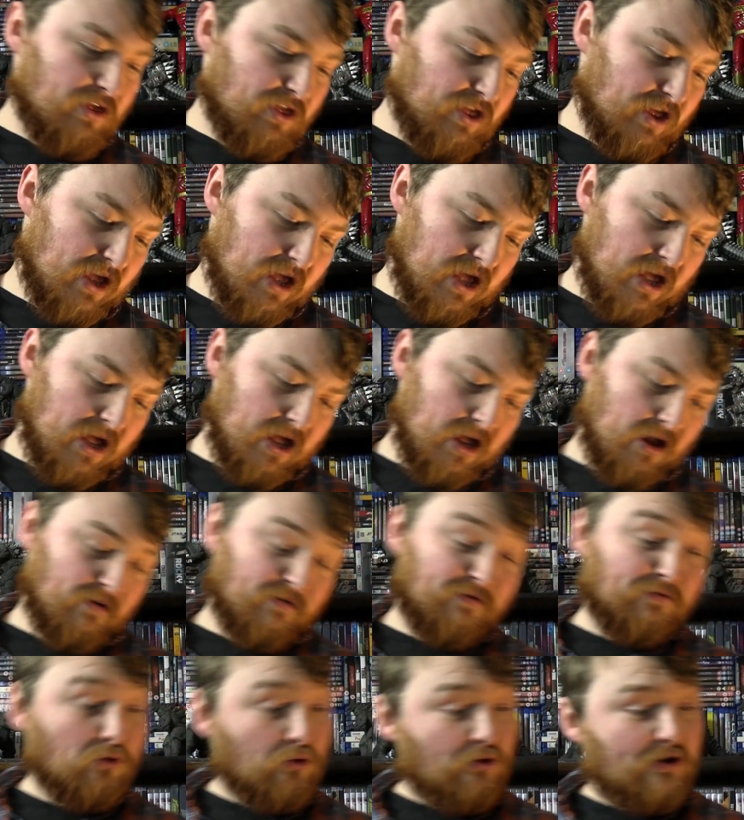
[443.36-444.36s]
the
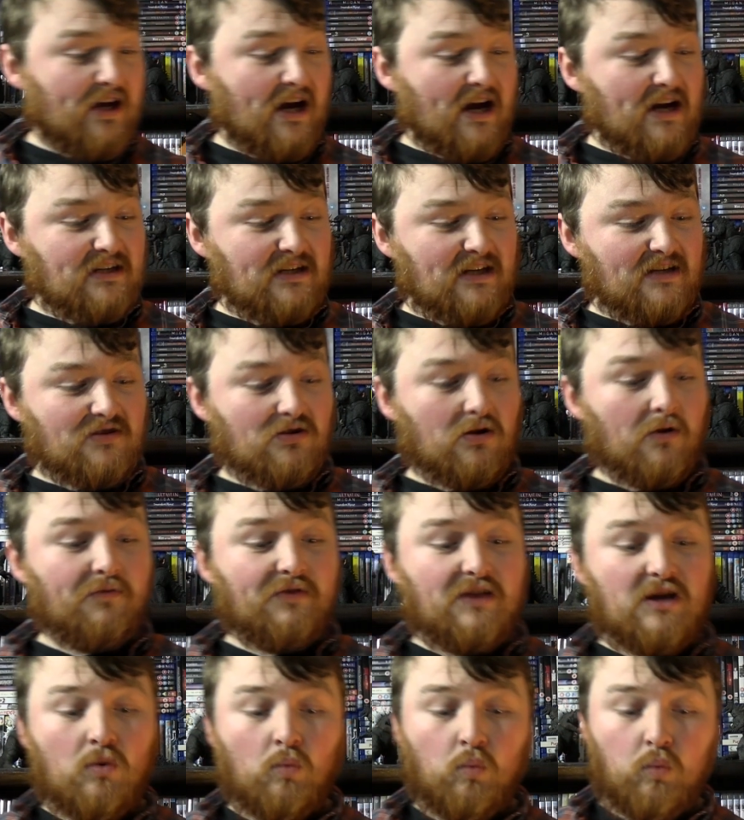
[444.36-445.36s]
4K disc of
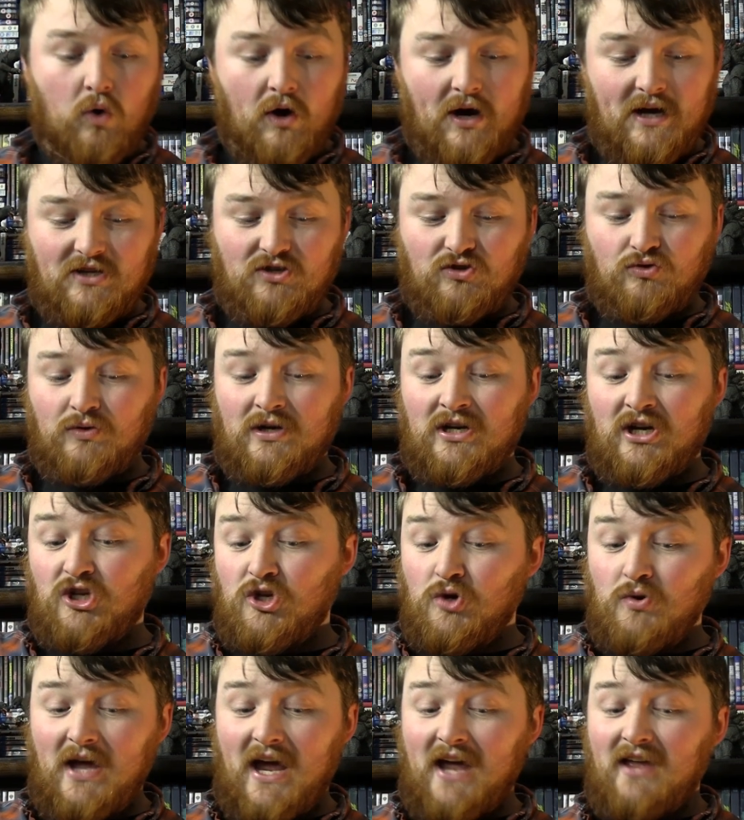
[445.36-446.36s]
the widescreen
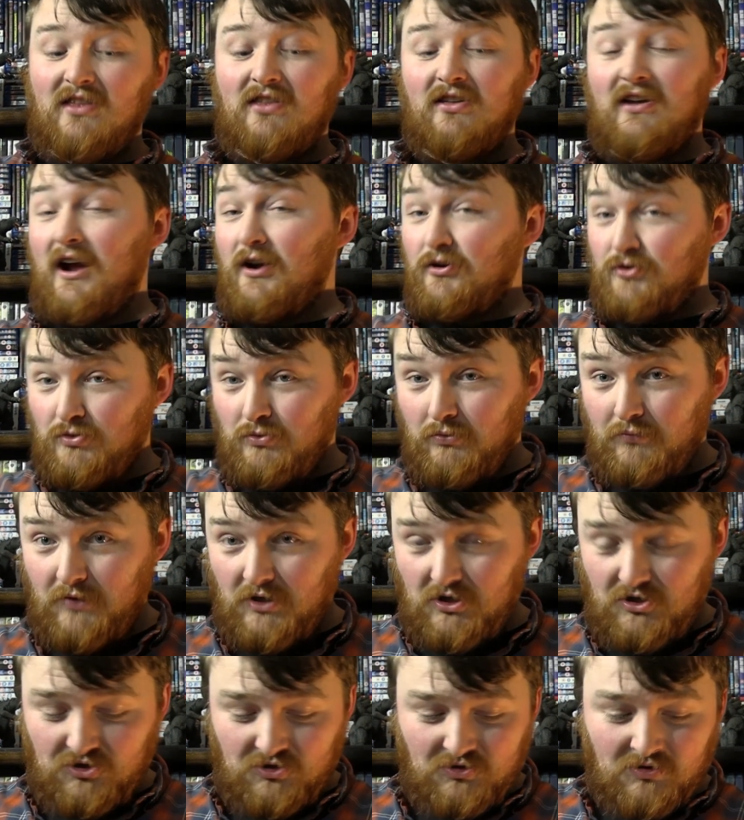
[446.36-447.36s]
UK theatrical
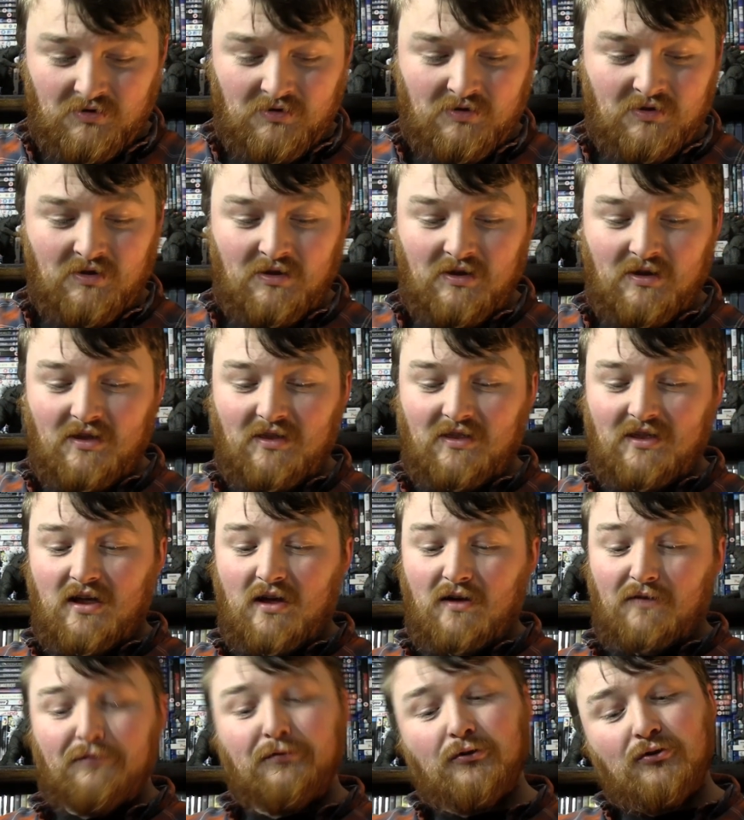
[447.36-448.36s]
version,
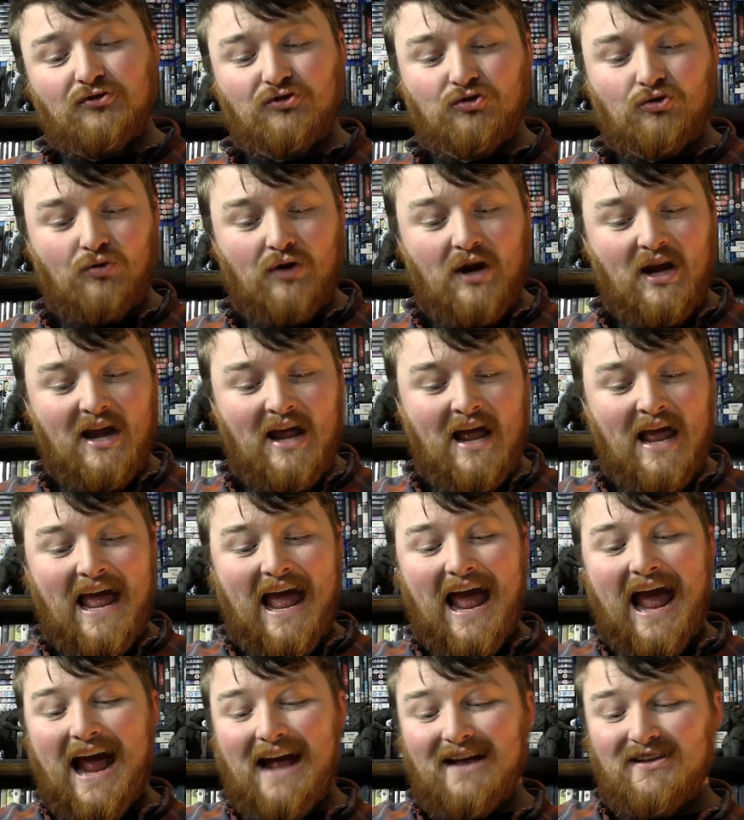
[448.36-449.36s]
the full screen
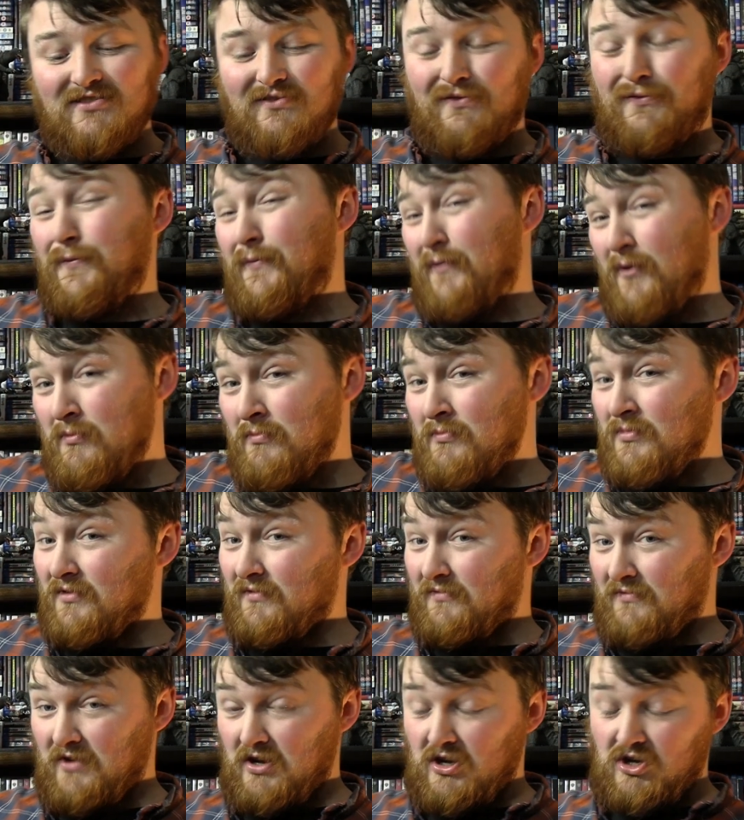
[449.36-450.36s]
as filmed
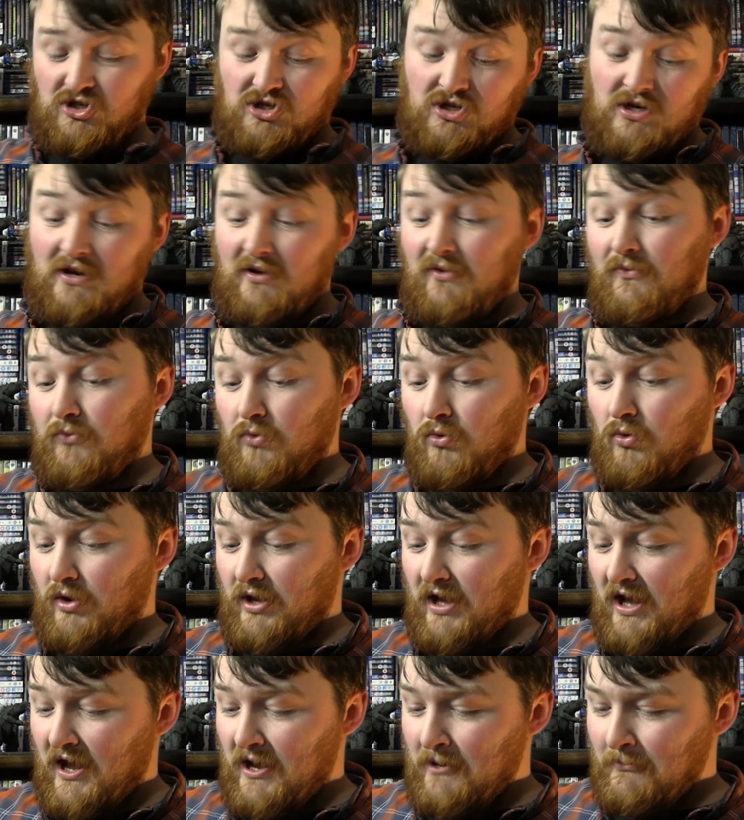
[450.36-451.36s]
version in
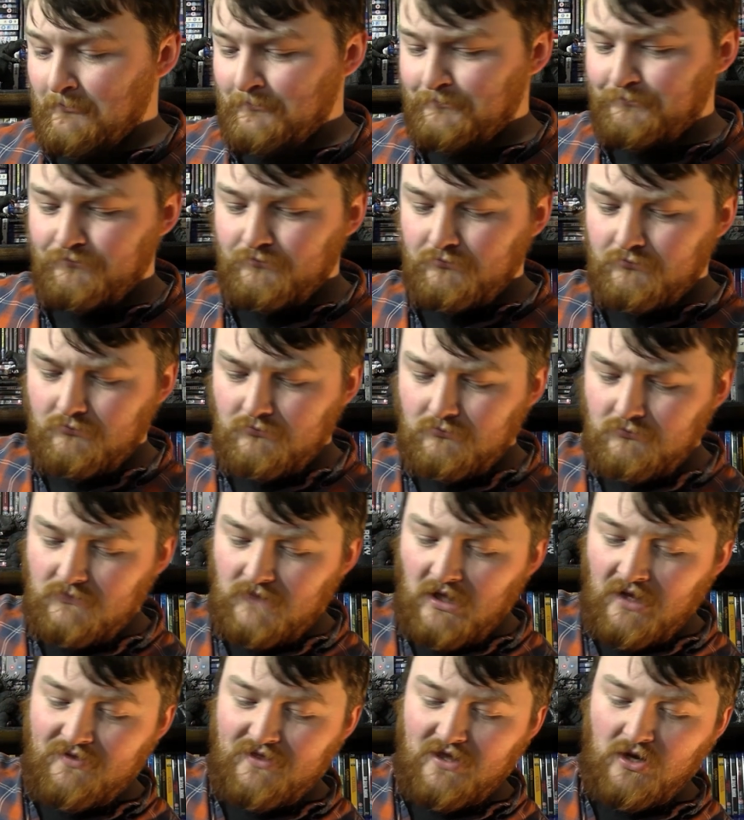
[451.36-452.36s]
4K,
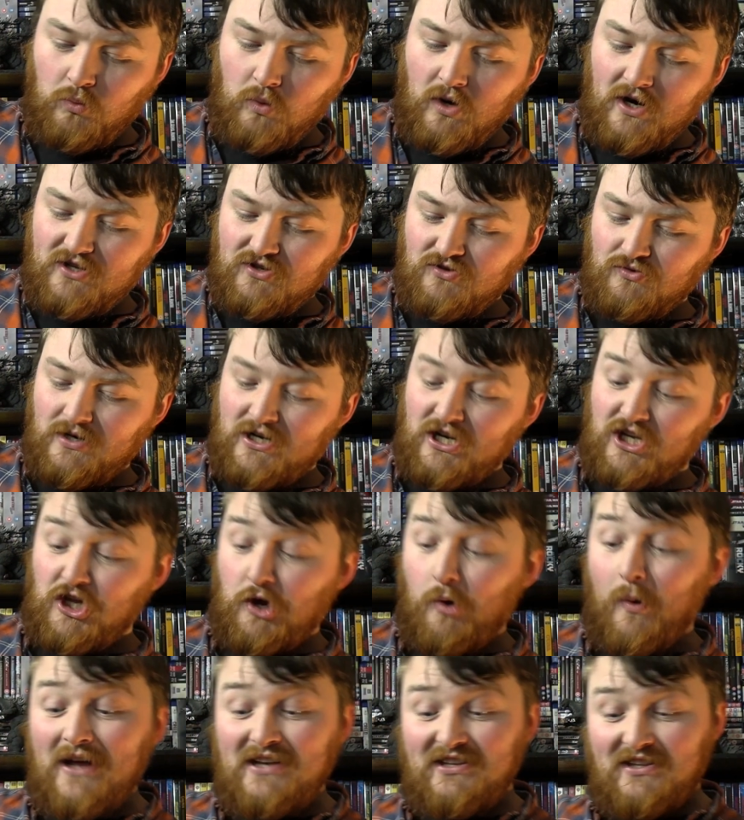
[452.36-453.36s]
the widescreen
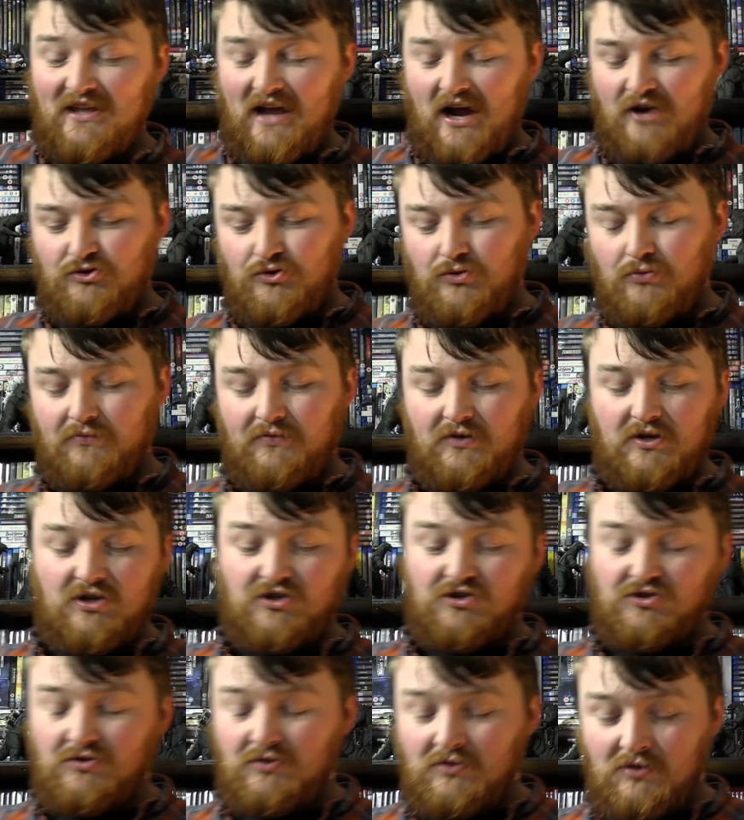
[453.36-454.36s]
US theatrical
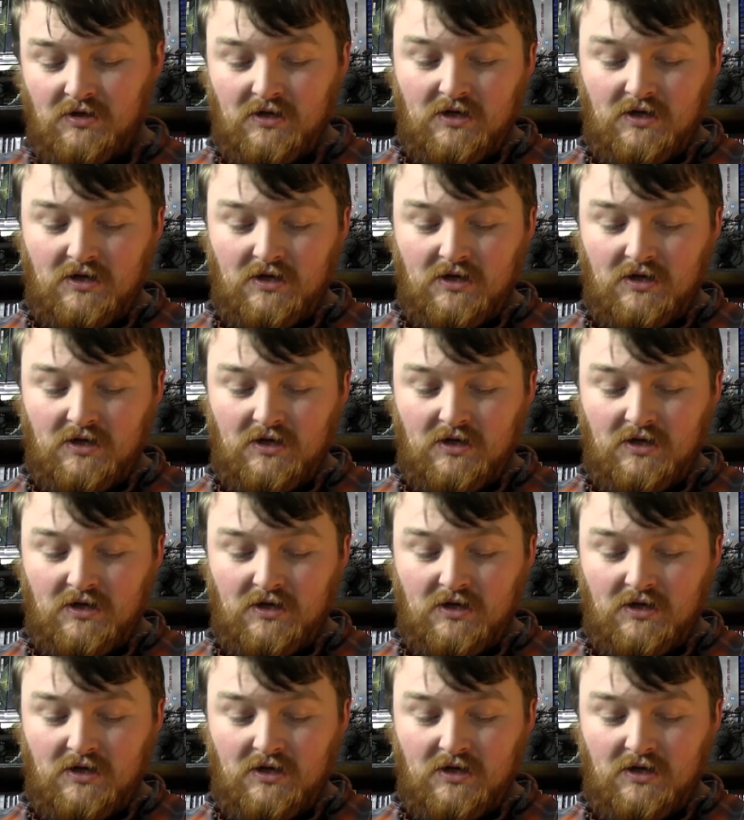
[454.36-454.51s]
version